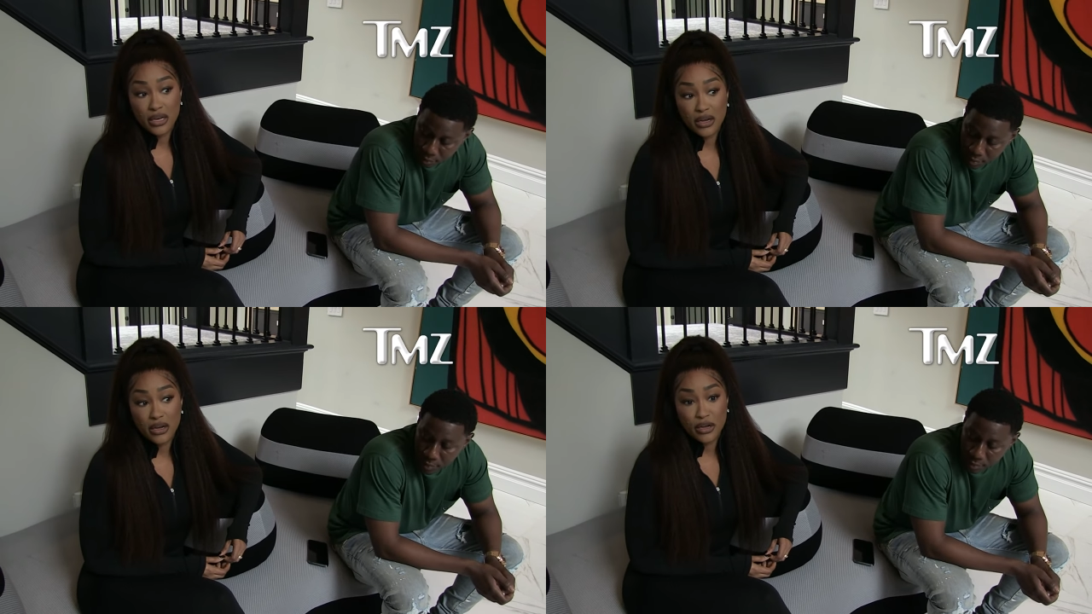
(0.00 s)

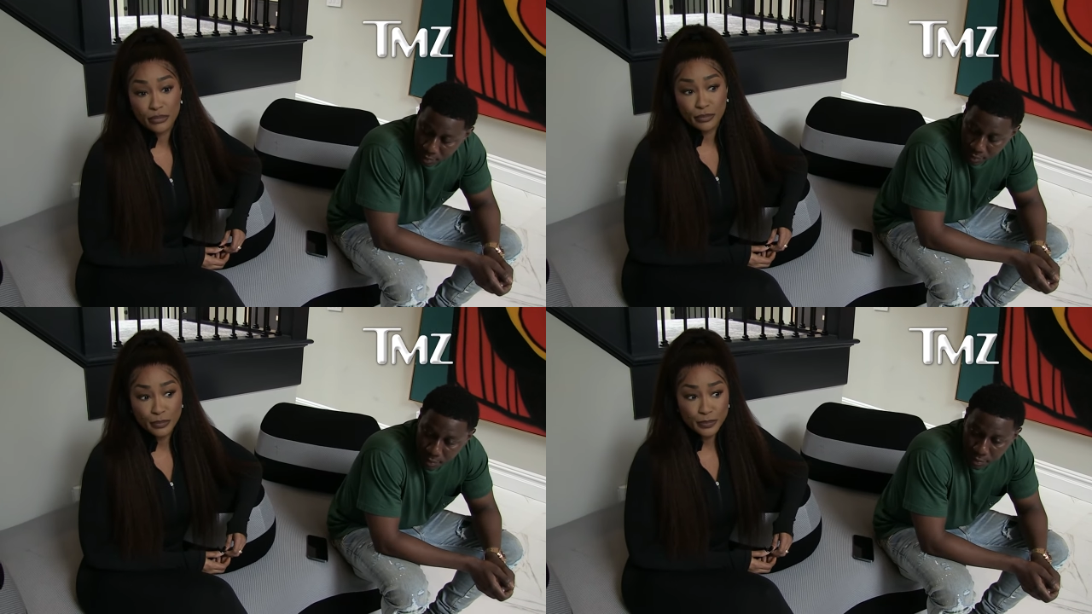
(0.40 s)
Speaker 1: um,
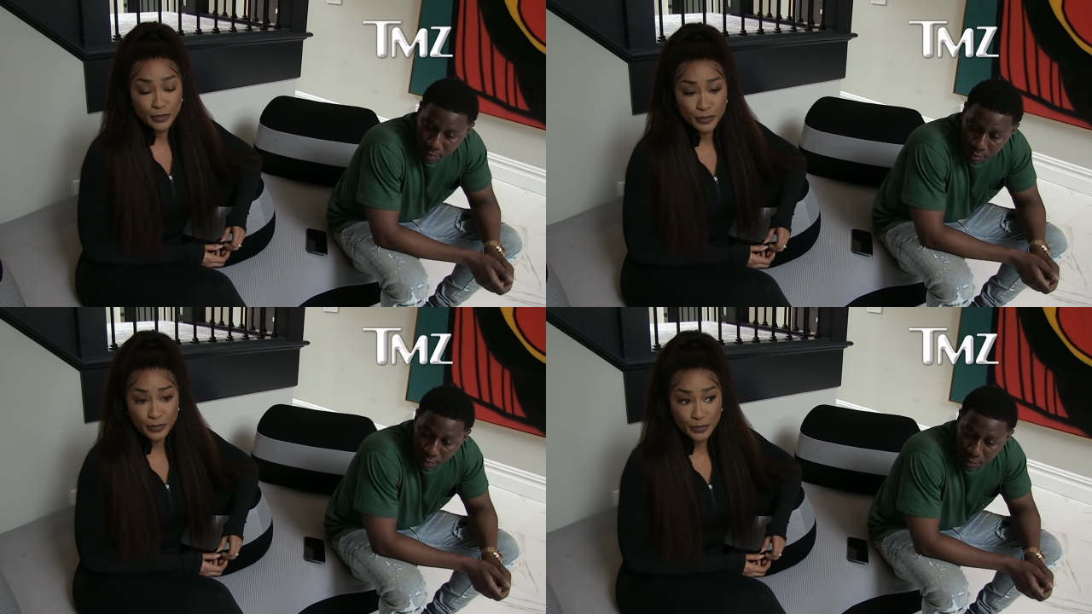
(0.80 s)

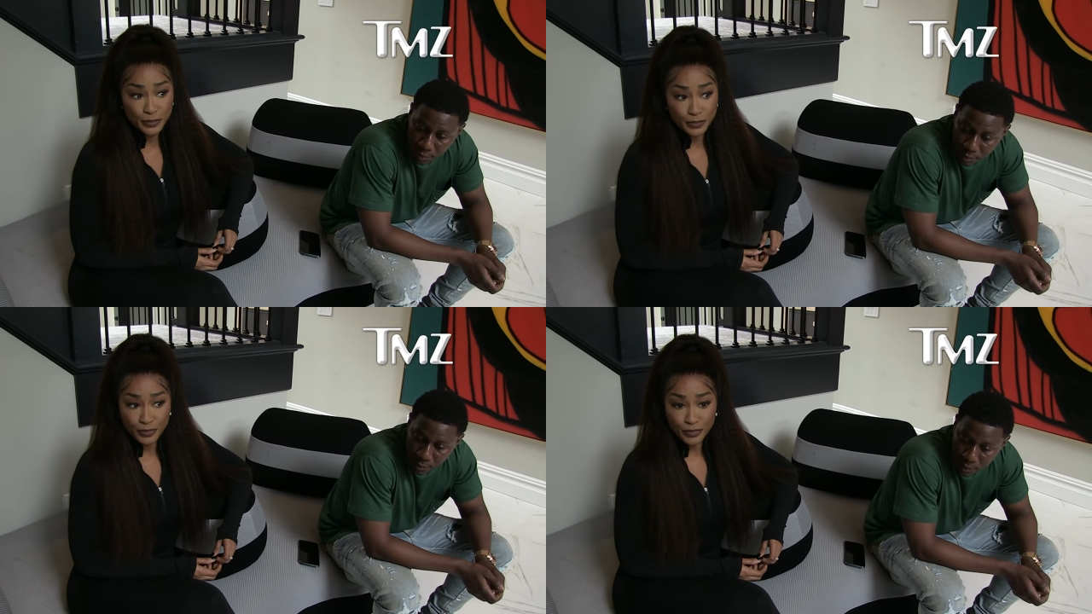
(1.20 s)

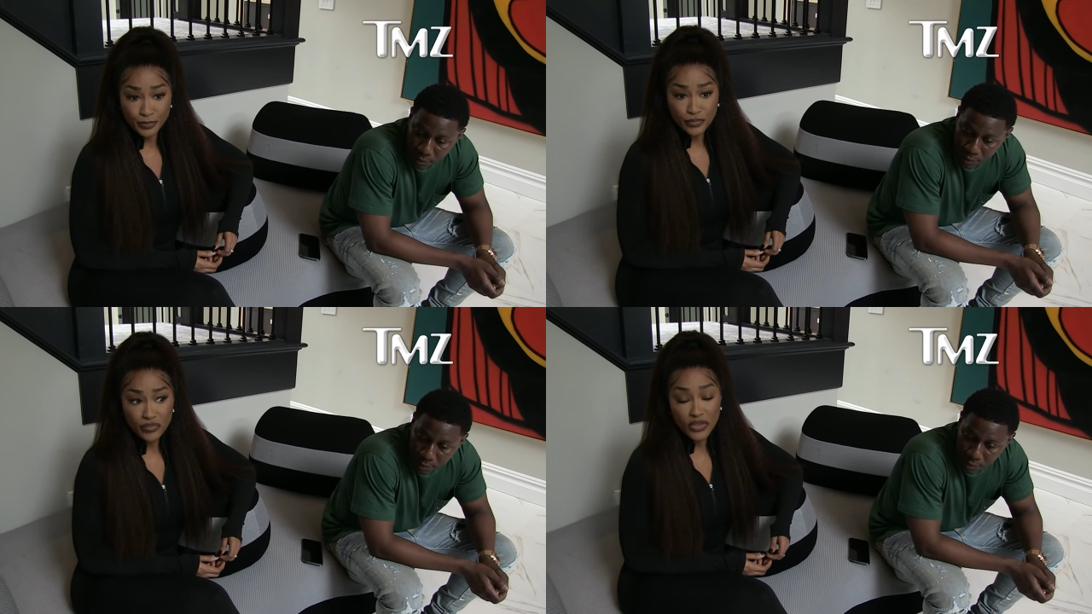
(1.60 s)

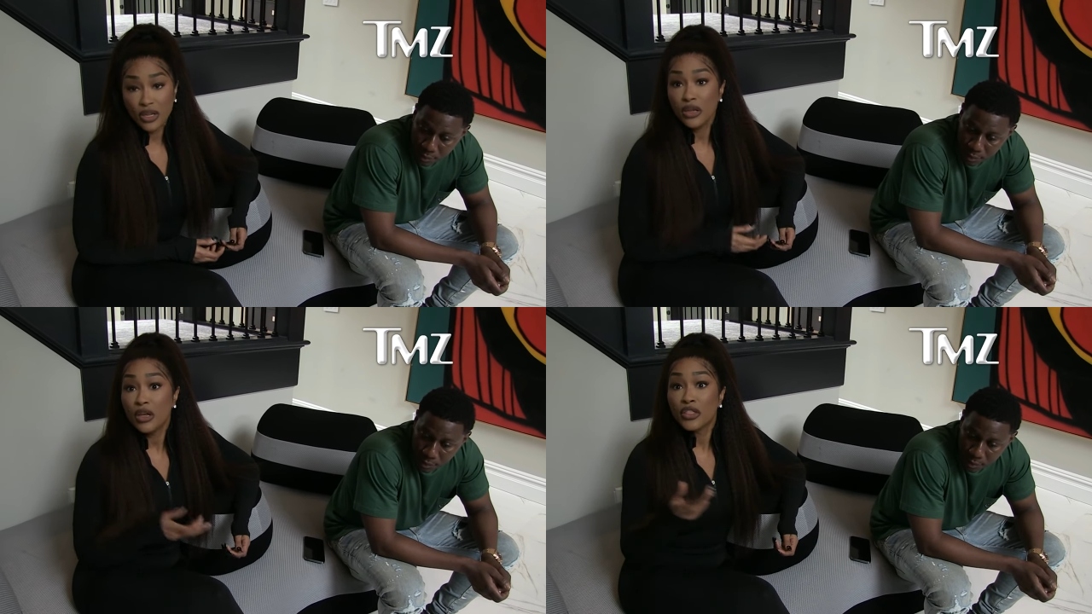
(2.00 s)

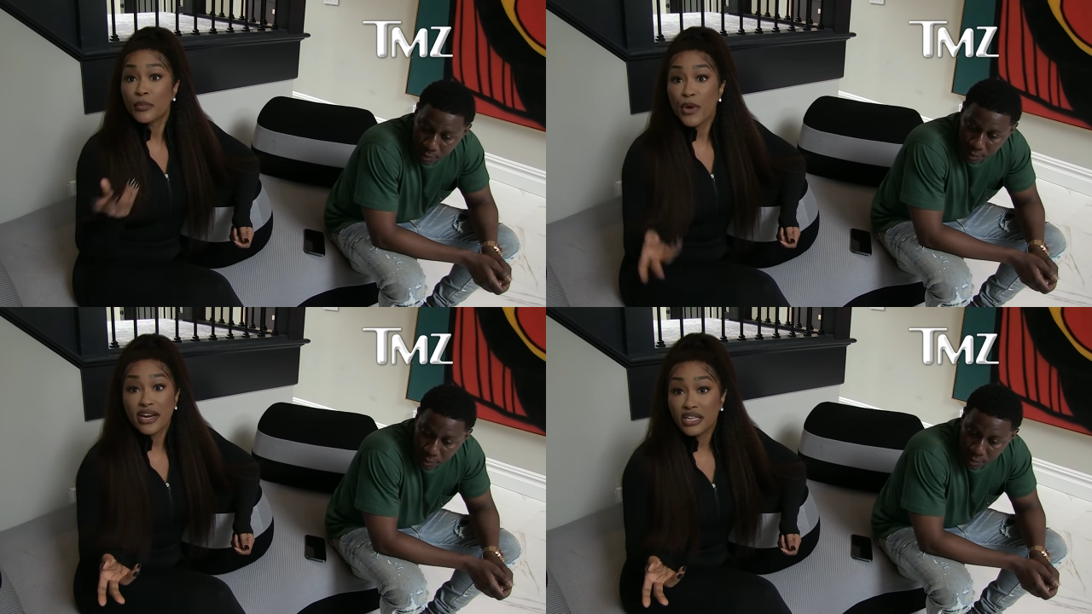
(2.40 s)
the
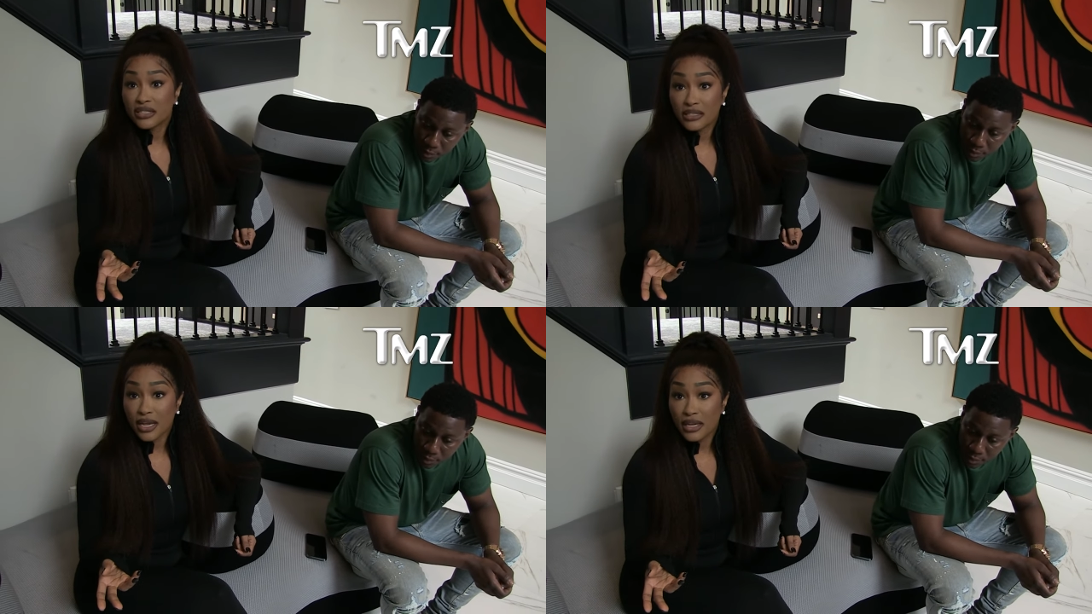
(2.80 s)
pregnancy
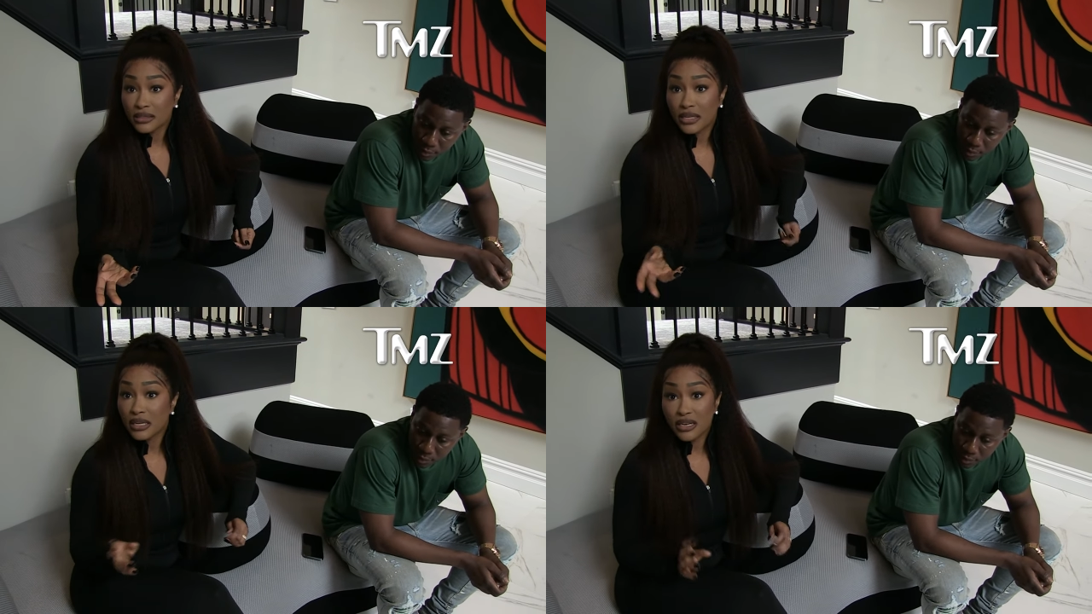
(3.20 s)
test, they
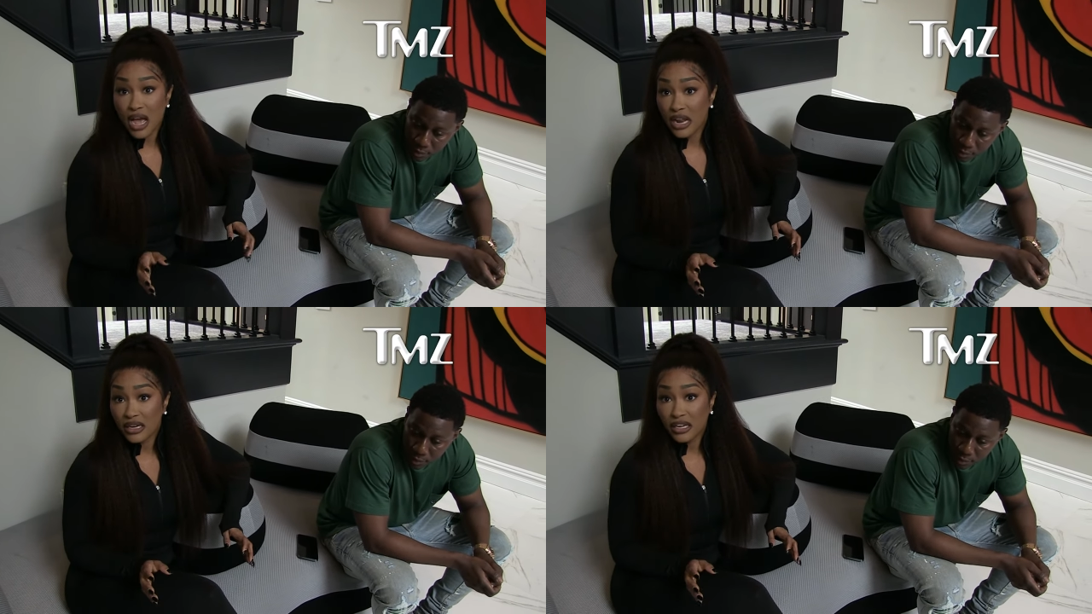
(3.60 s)
did not
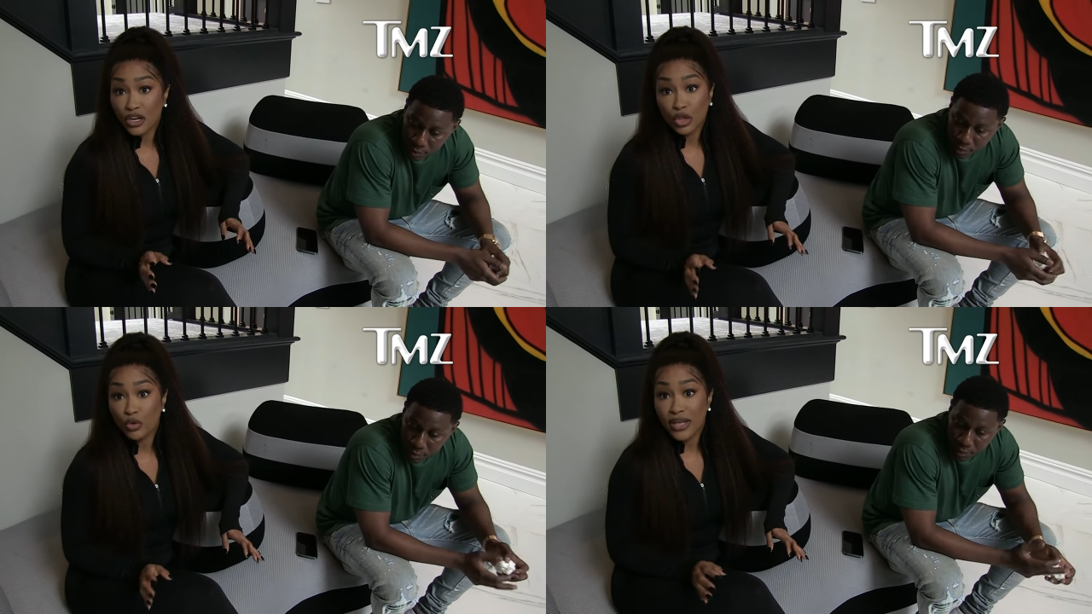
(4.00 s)

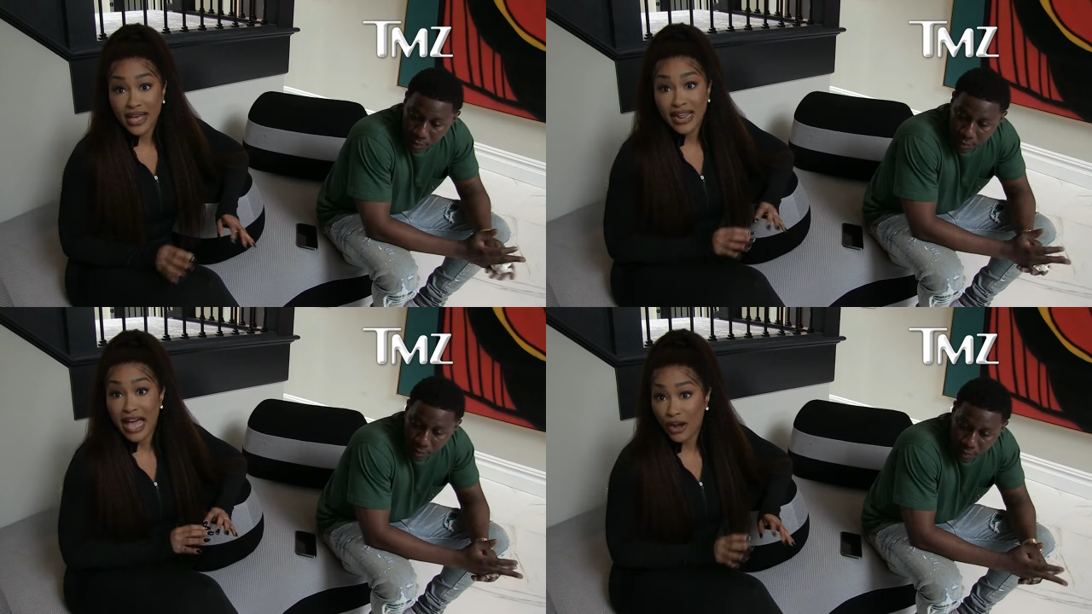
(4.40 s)
include that
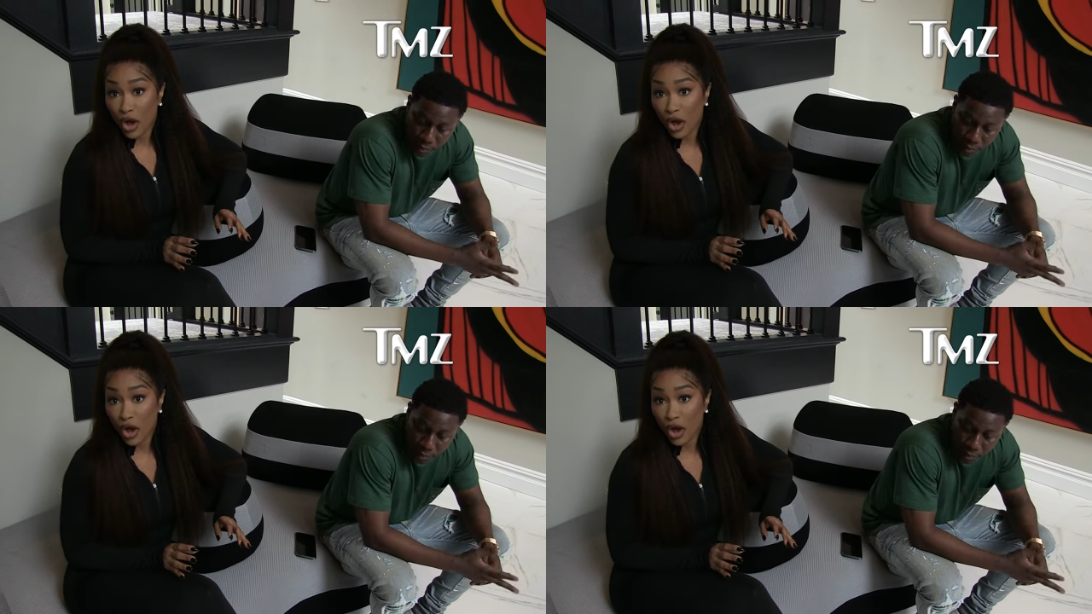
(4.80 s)
at